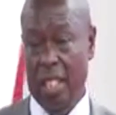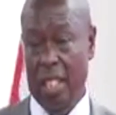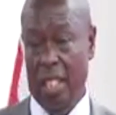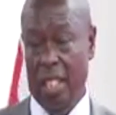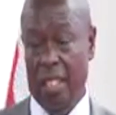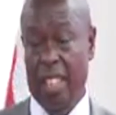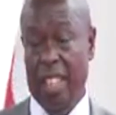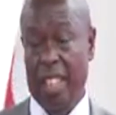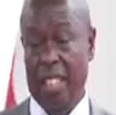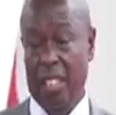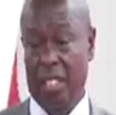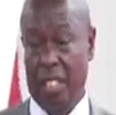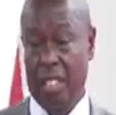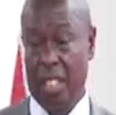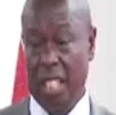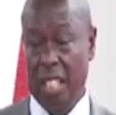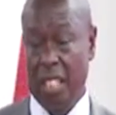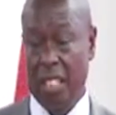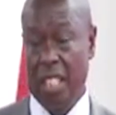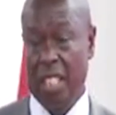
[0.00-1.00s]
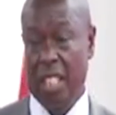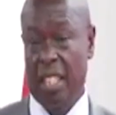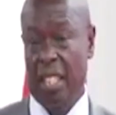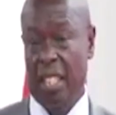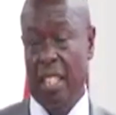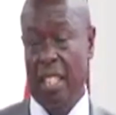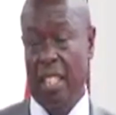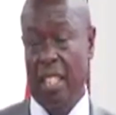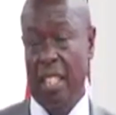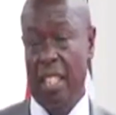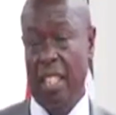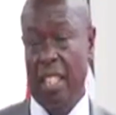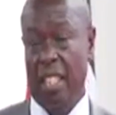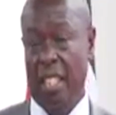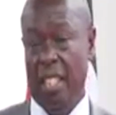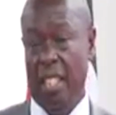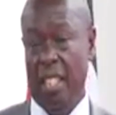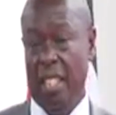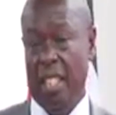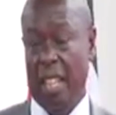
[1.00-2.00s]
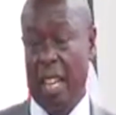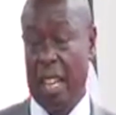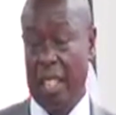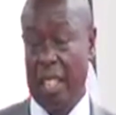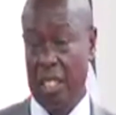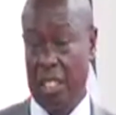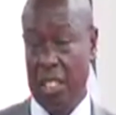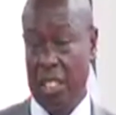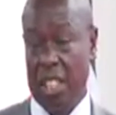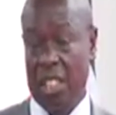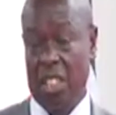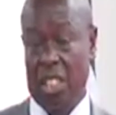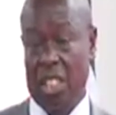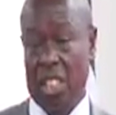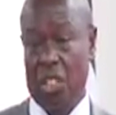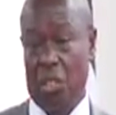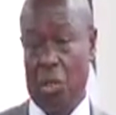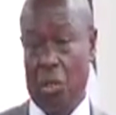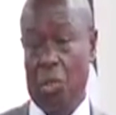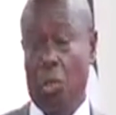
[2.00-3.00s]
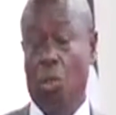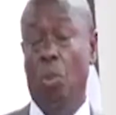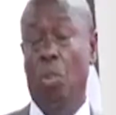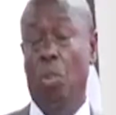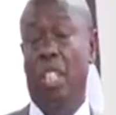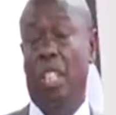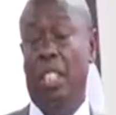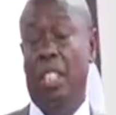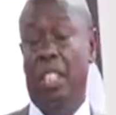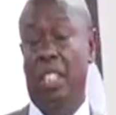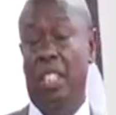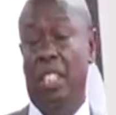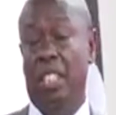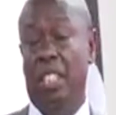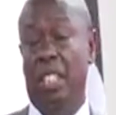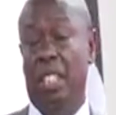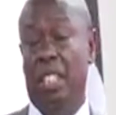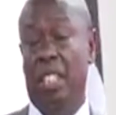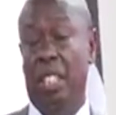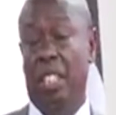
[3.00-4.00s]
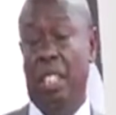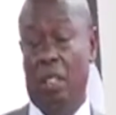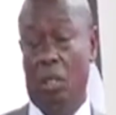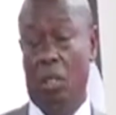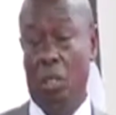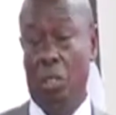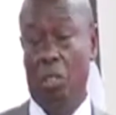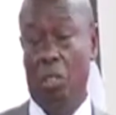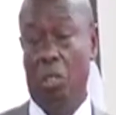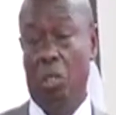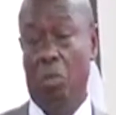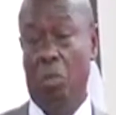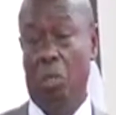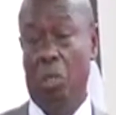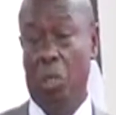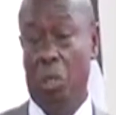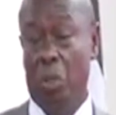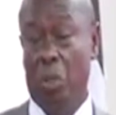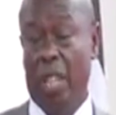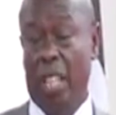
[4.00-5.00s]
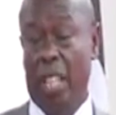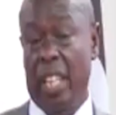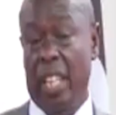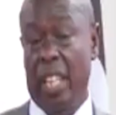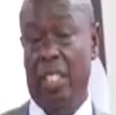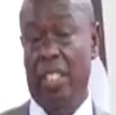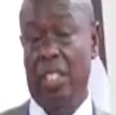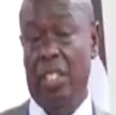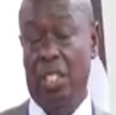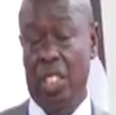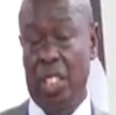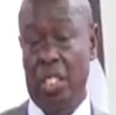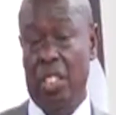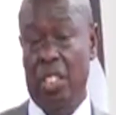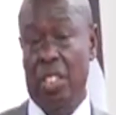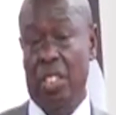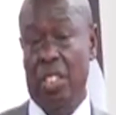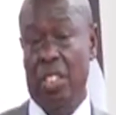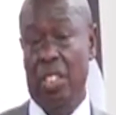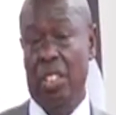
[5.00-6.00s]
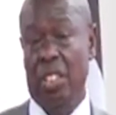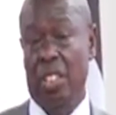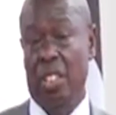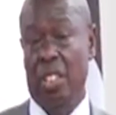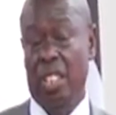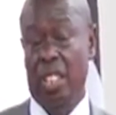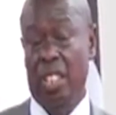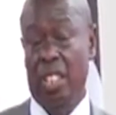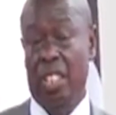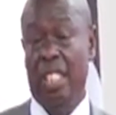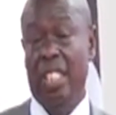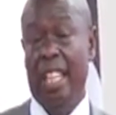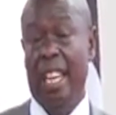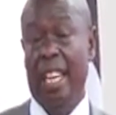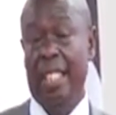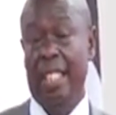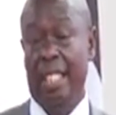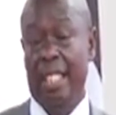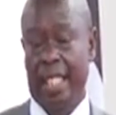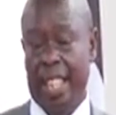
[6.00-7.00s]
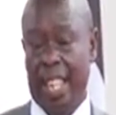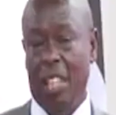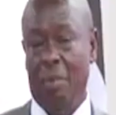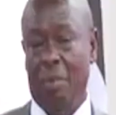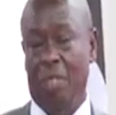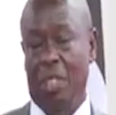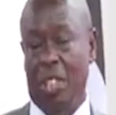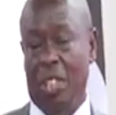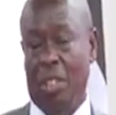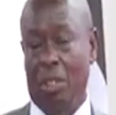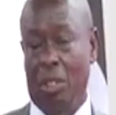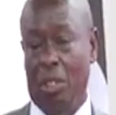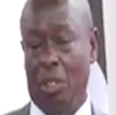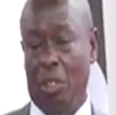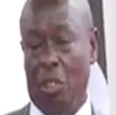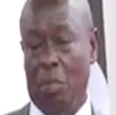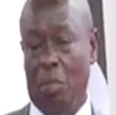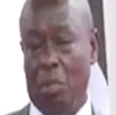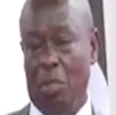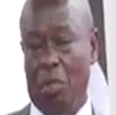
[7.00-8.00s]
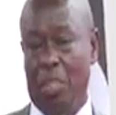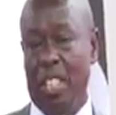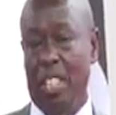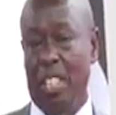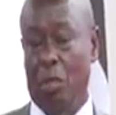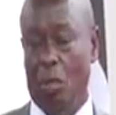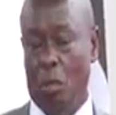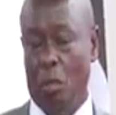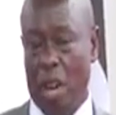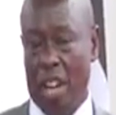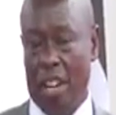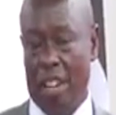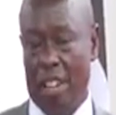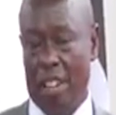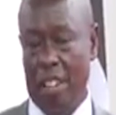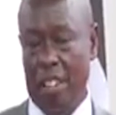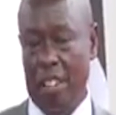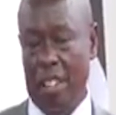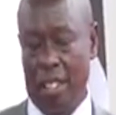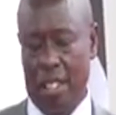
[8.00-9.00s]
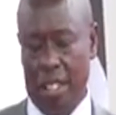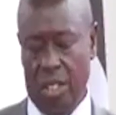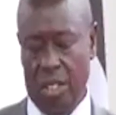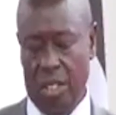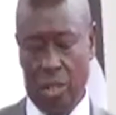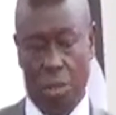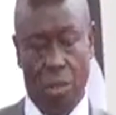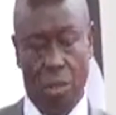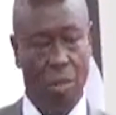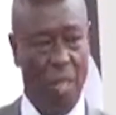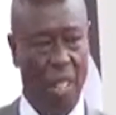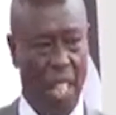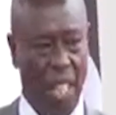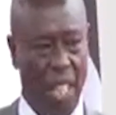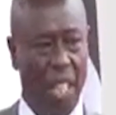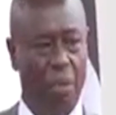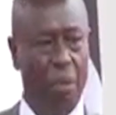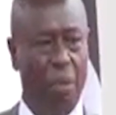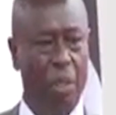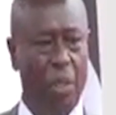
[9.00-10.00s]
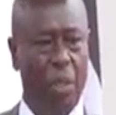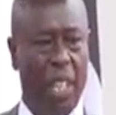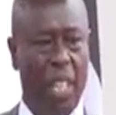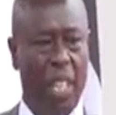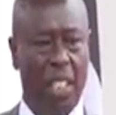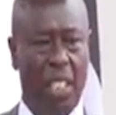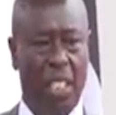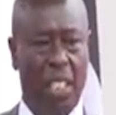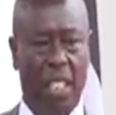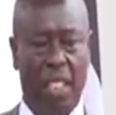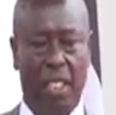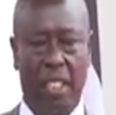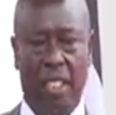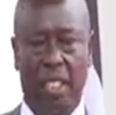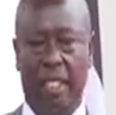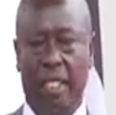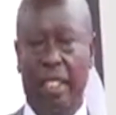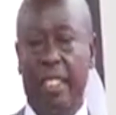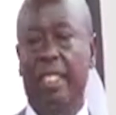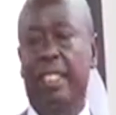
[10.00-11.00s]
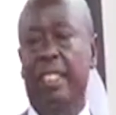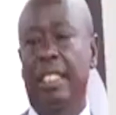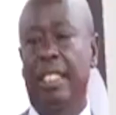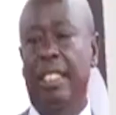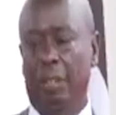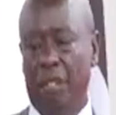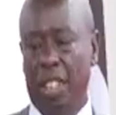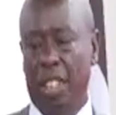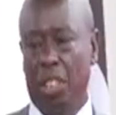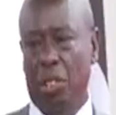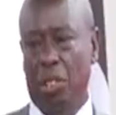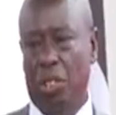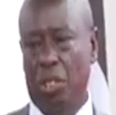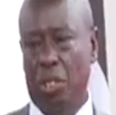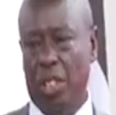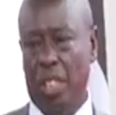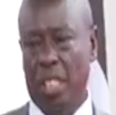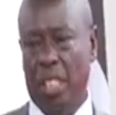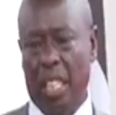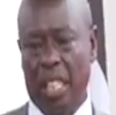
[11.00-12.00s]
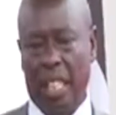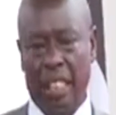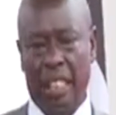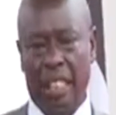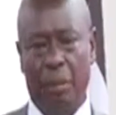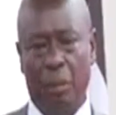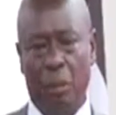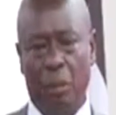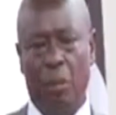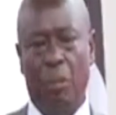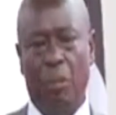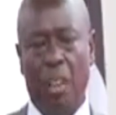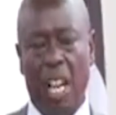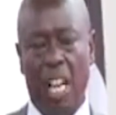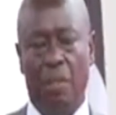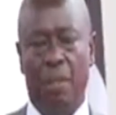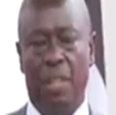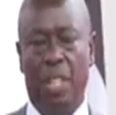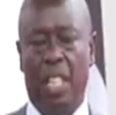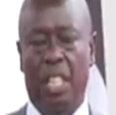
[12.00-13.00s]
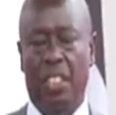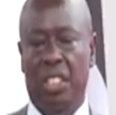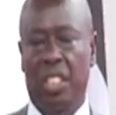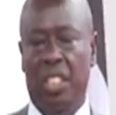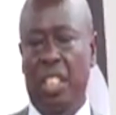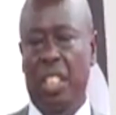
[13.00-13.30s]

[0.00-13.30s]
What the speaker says: There is data and research has shown that the cost of curing a disease is 9 times the cost of preventing one. So therefore, Your Excellency, this intervention in another 4 or 5 years